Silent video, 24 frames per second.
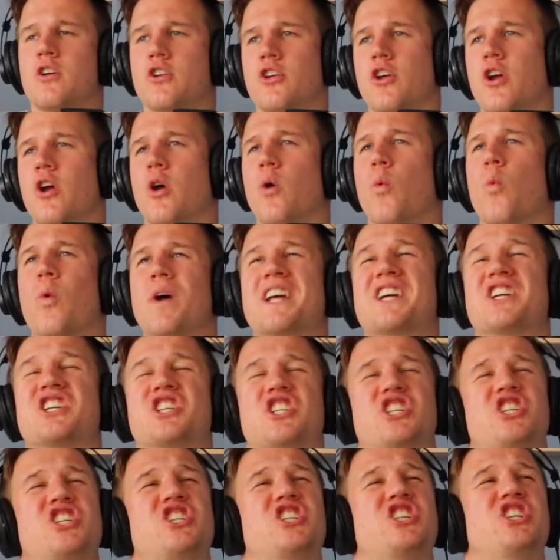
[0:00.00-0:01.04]
what a
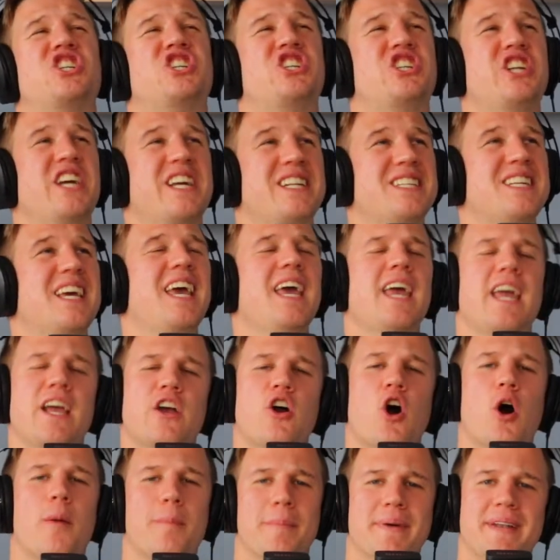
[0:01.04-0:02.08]
shitty
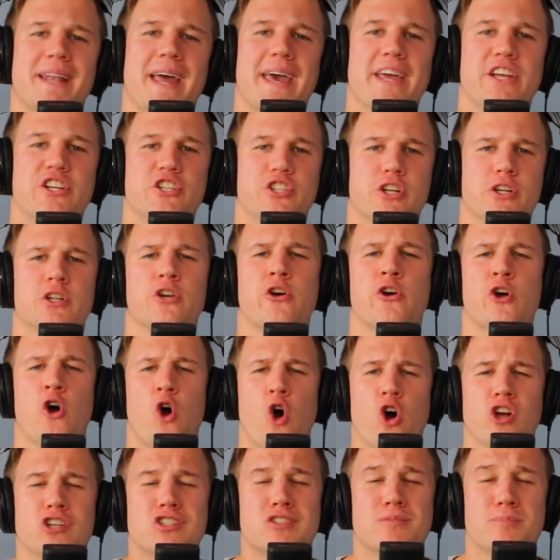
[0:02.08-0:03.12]
combination
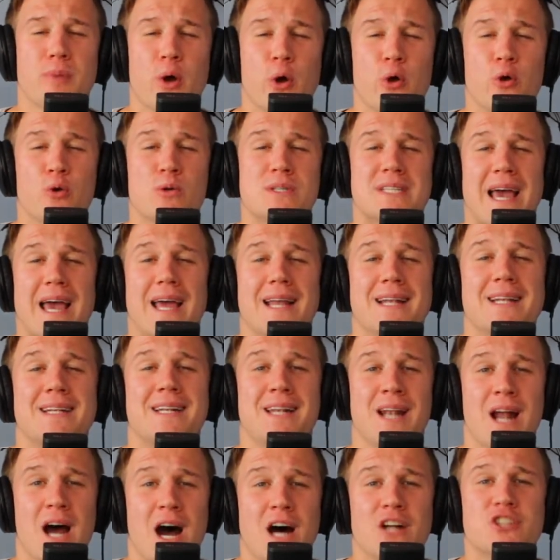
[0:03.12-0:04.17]
Cosmos and
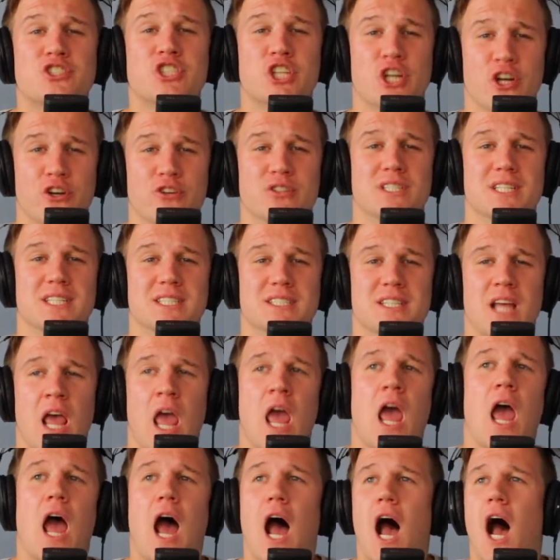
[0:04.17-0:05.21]
nachos is.
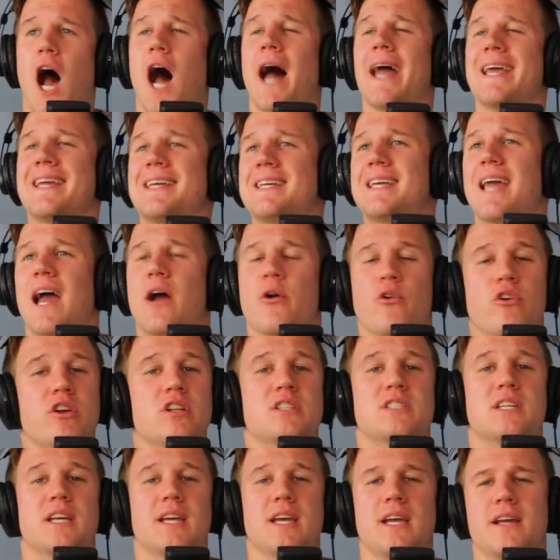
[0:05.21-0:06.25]
I
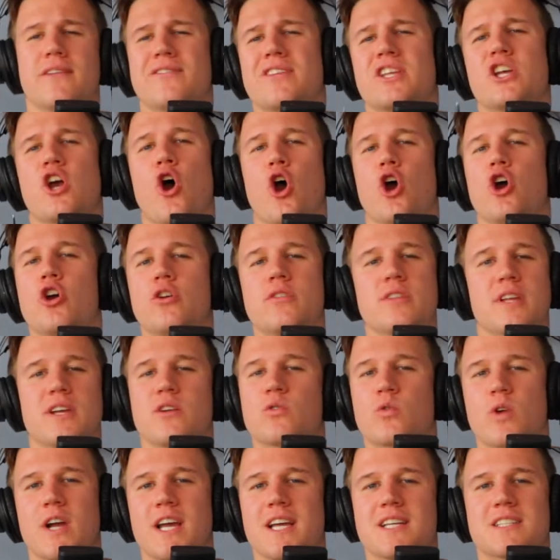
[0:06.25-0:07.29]
guarantee the only
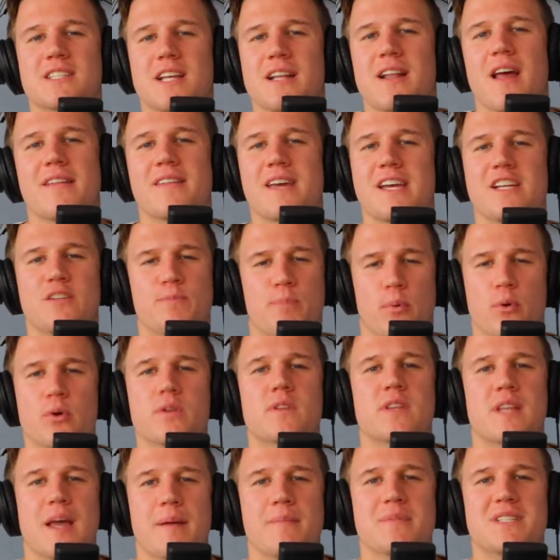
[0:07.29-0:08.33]
reason they put
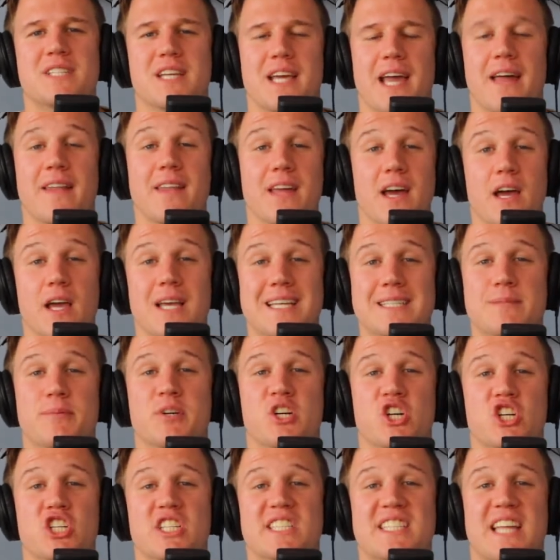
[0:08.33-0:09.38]
them together is
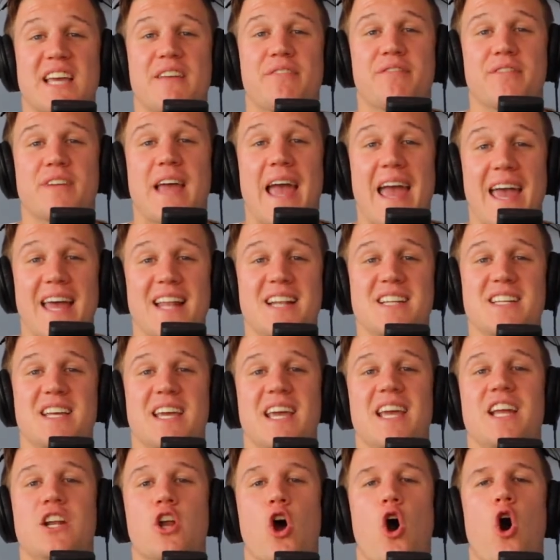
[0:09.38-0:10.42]
because they end
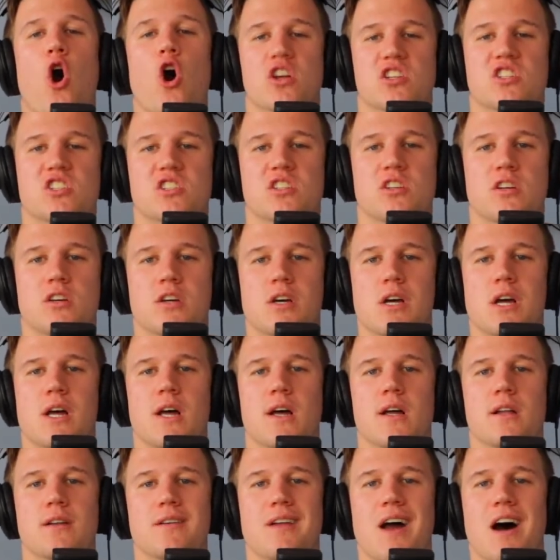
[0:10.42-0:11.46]
in os.
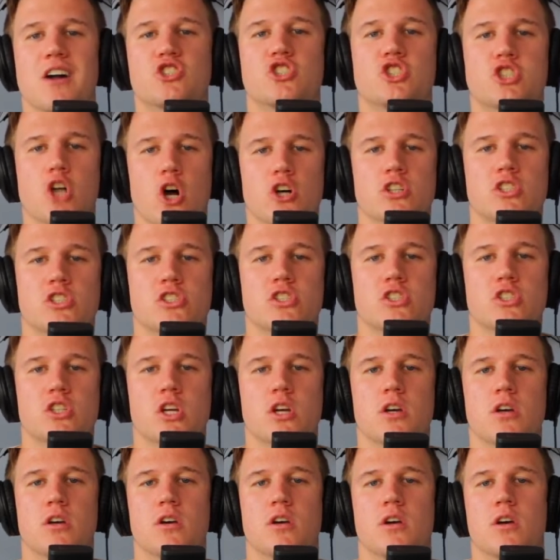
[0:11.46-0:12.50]
Nachos,
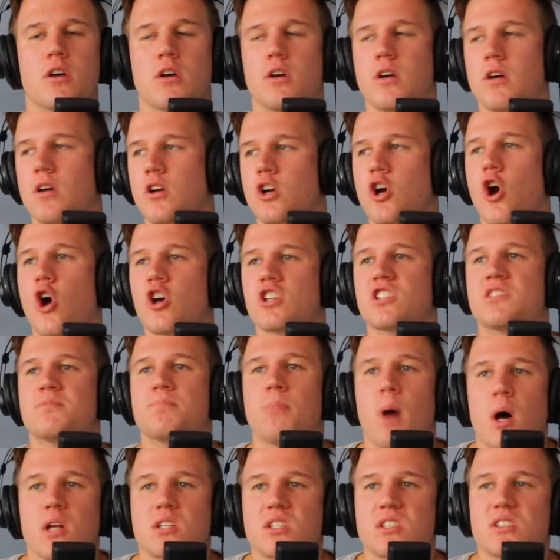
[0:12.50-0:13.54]

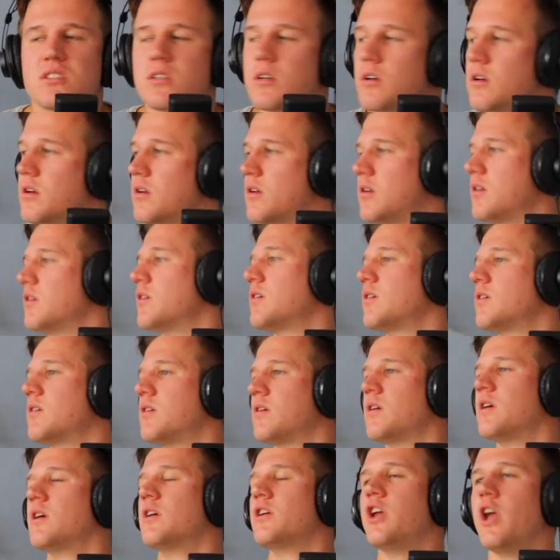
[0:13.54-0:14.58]
Cosmos,
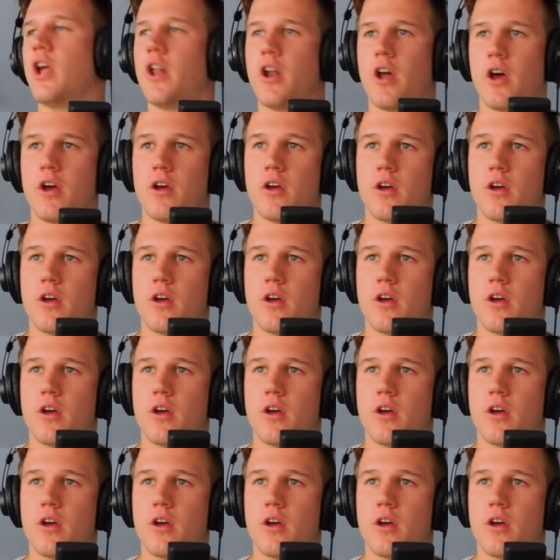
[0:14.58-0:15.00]
you know.